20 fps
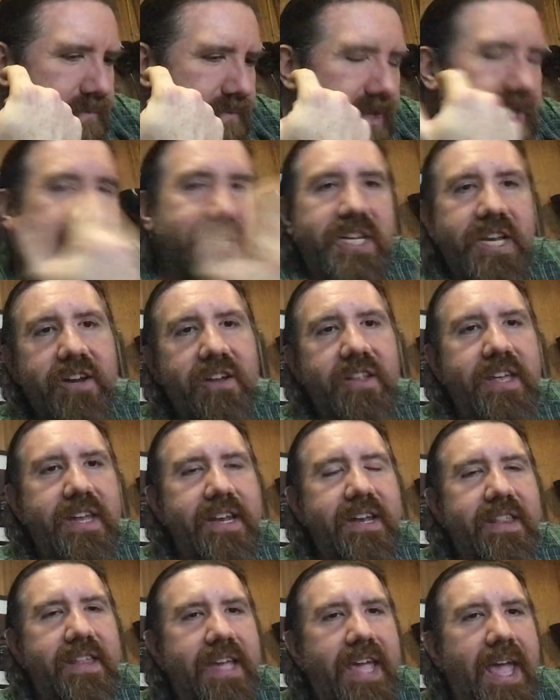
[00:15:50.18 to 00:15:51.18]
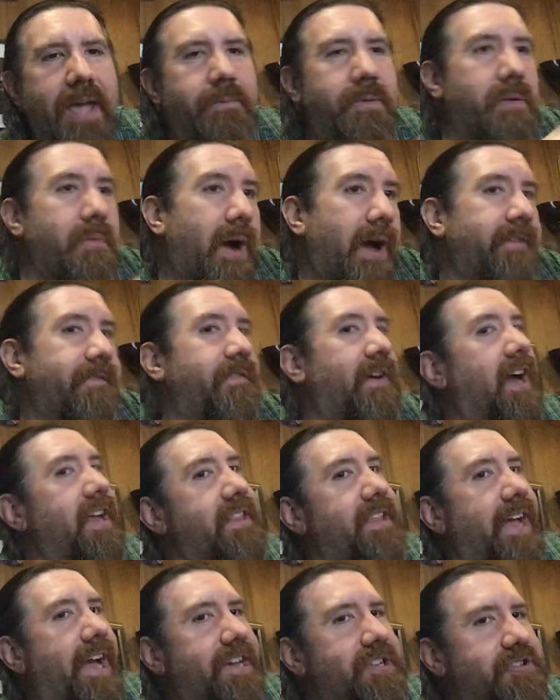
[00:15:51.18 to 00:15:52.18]
it's near the end of the game. You might
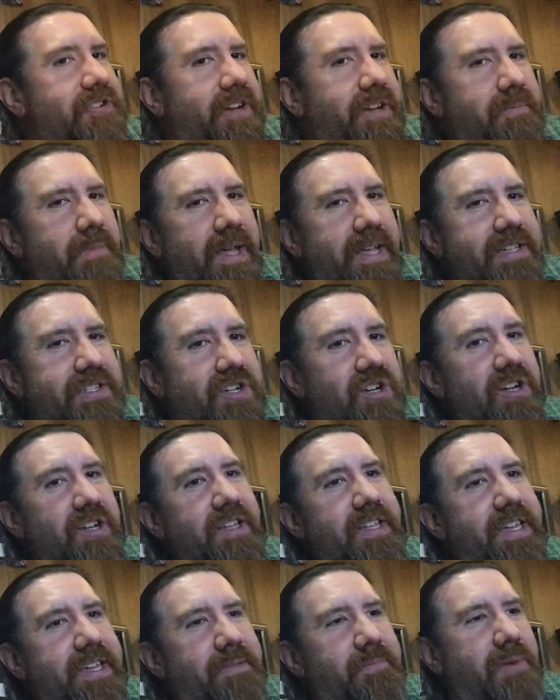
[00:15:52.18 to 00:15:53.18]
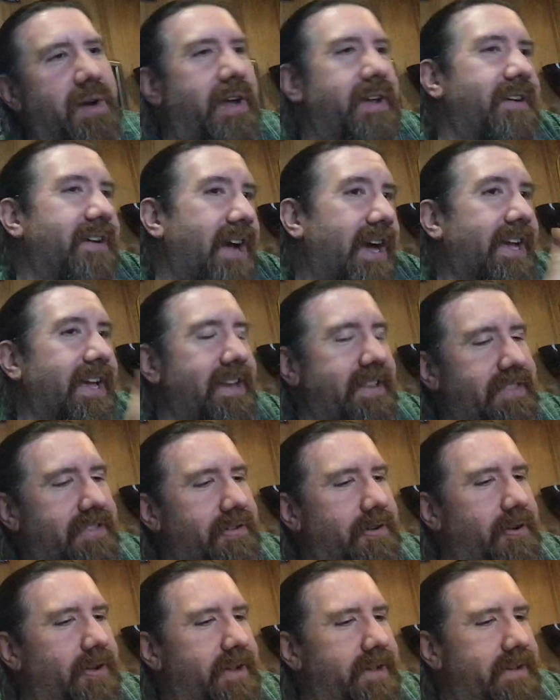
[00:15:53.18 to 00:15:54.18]
find the Ashtray Maze early, but you're not getting
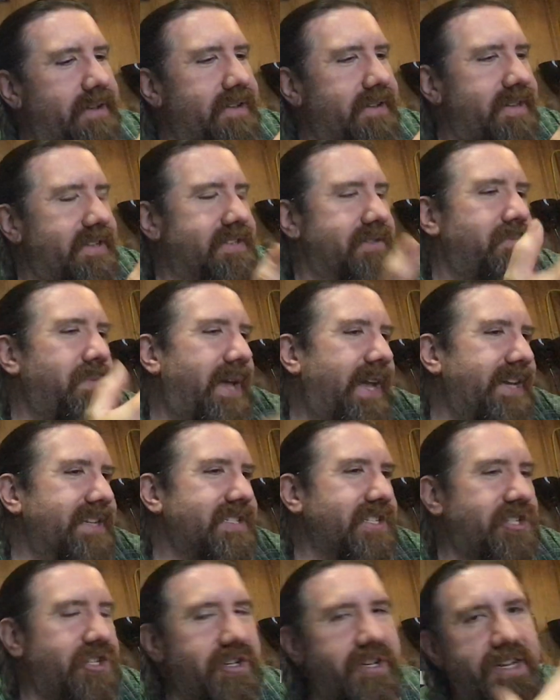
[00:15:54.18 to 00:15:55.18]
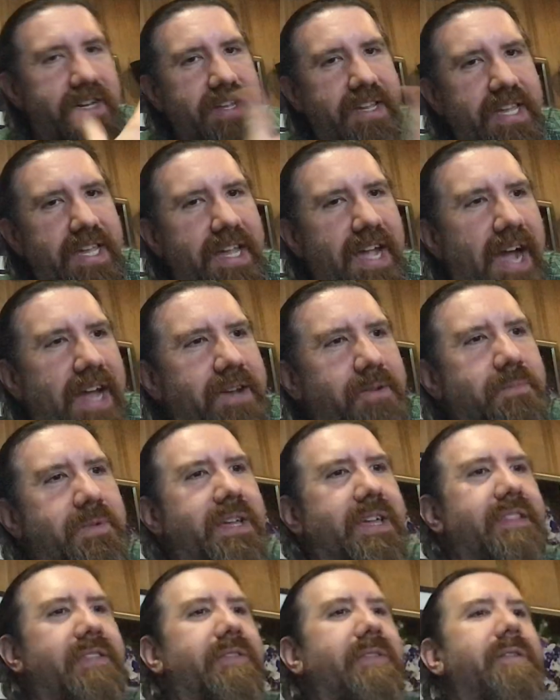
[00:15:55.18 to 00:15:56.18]
through it. It's a maze that you need a key item
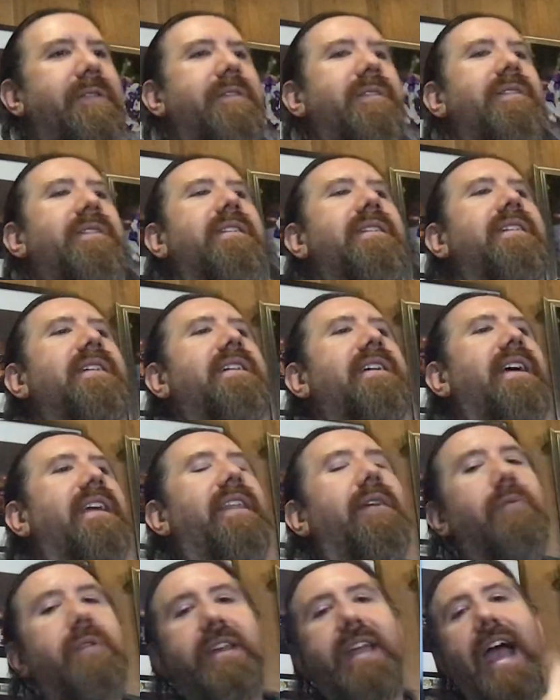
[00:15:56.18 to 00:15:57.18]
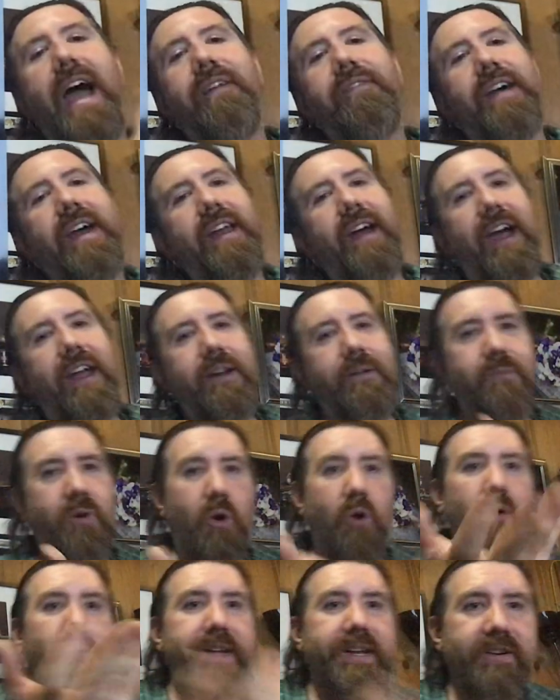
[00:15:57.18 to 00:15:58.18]
to get through. And then when you have that item,
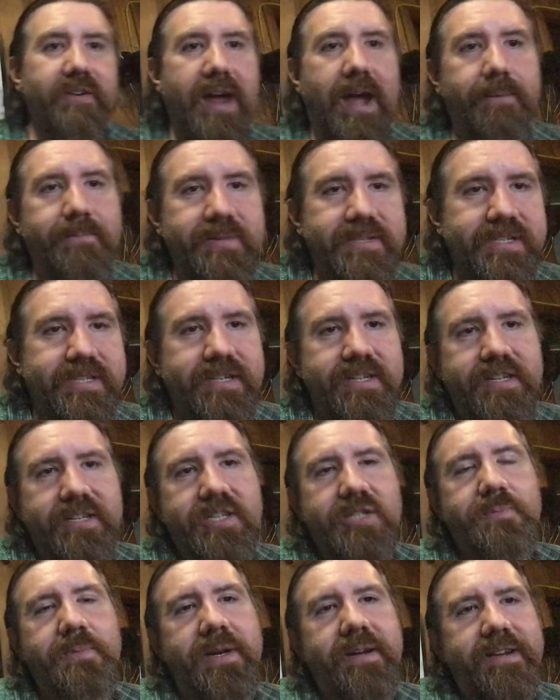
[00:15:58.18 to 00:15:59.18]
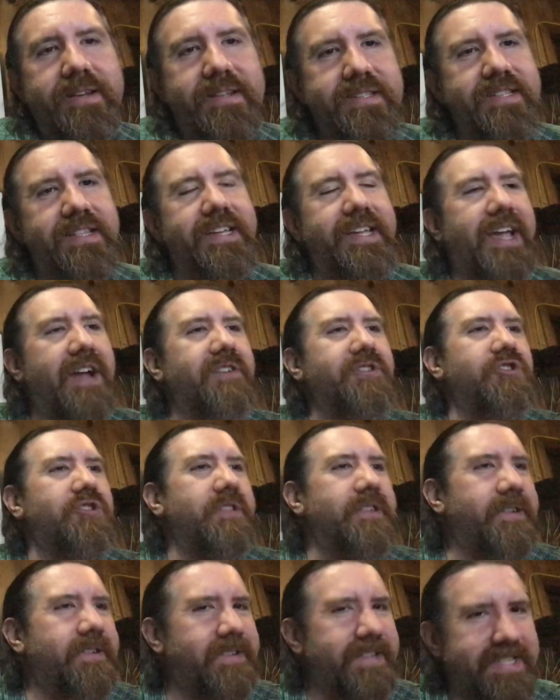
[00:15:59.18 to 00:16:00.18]
holy crap, is it an experience. And the character
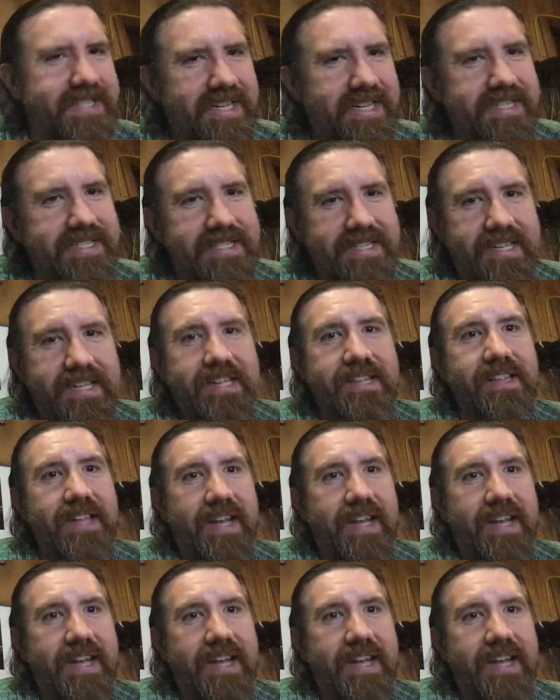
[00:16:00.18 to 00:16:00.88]
literally says at the end,